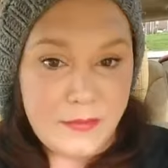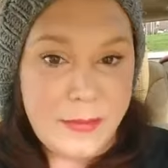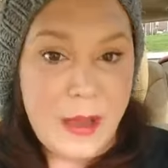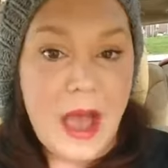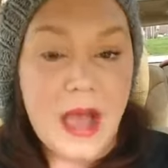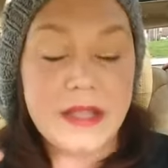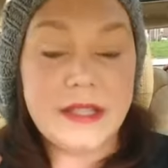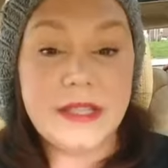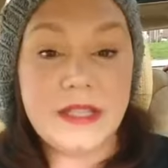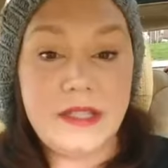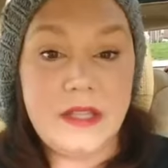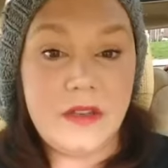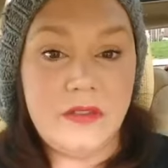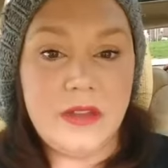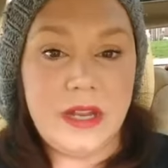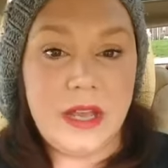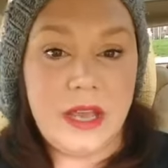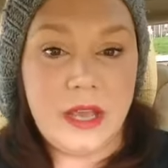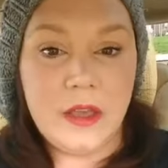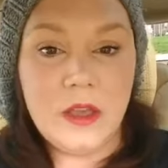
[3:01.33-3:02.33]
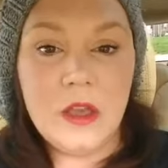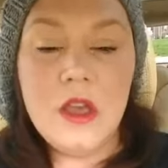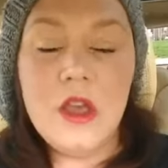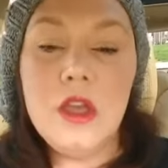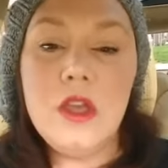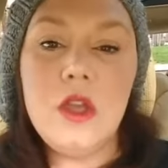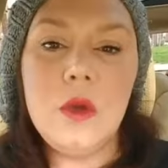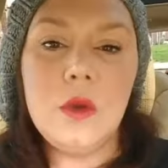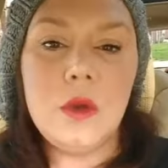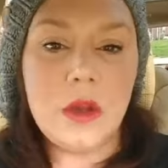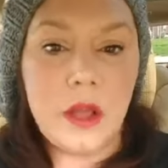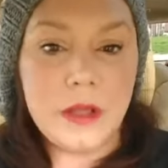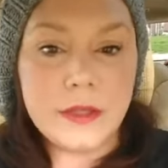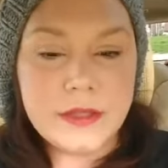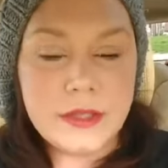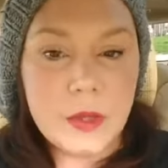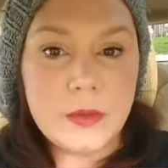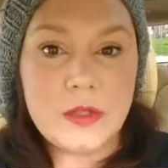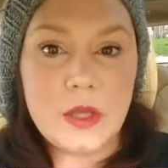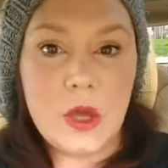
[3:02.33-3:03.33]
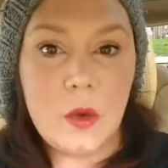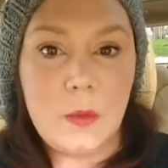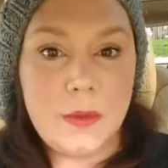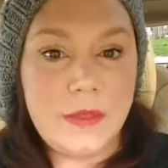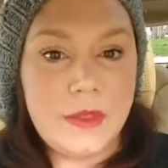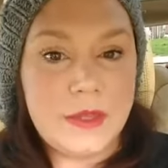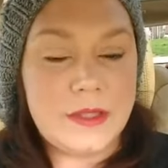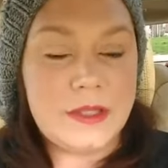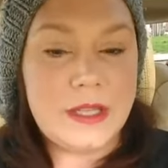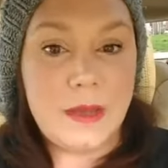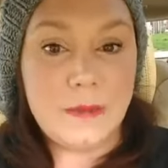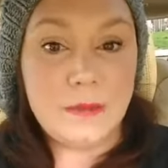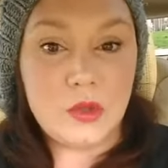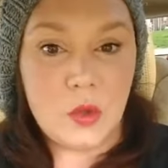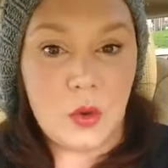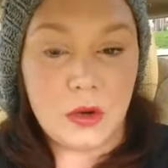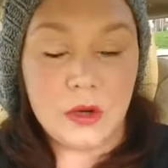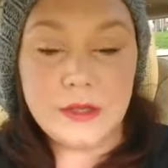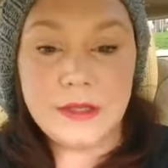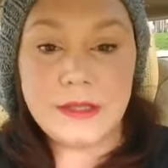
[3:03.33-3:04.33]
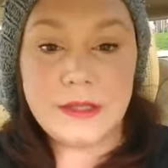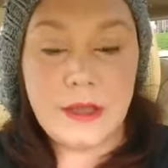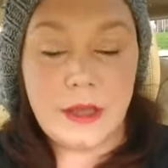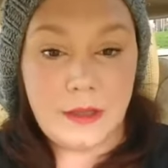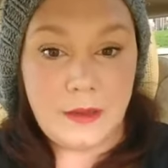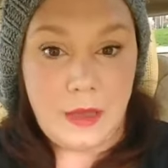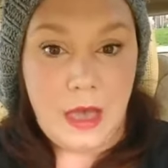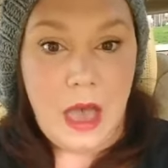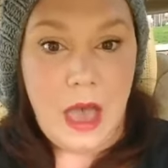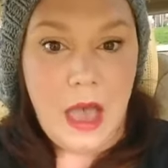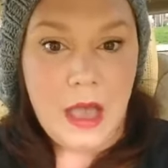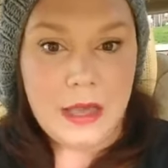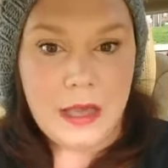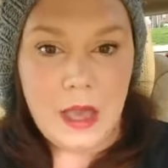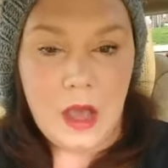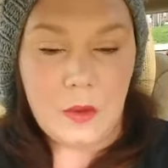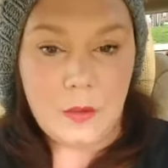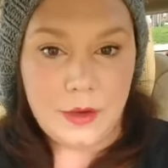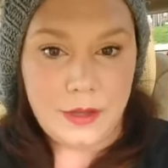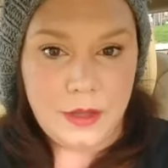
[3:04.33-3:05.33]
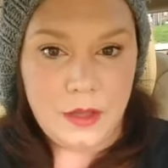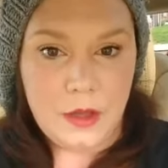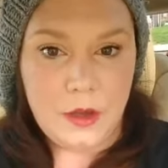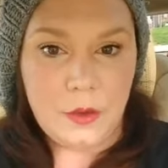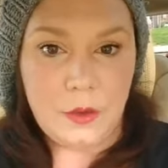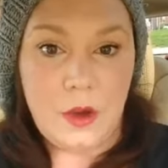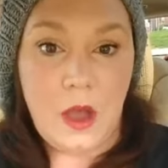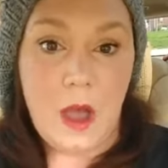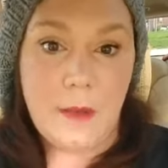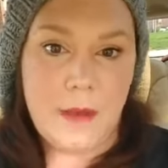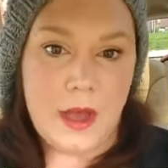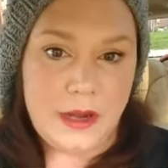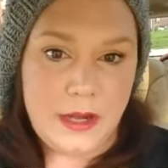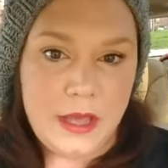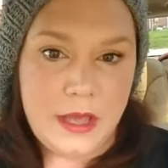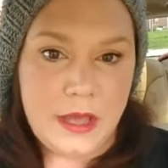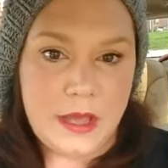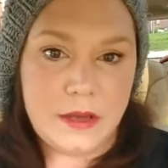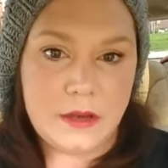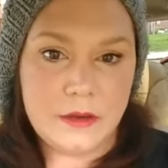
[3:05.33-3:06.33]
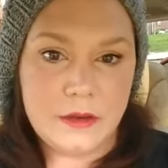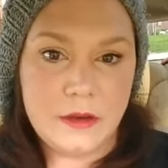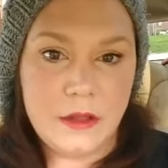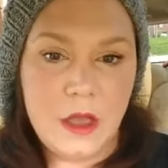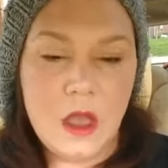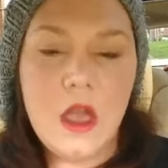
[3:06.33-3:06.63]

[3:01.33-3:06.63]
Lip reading: positivity. You could also open the same door and say, "Hi, how are you? Come on in."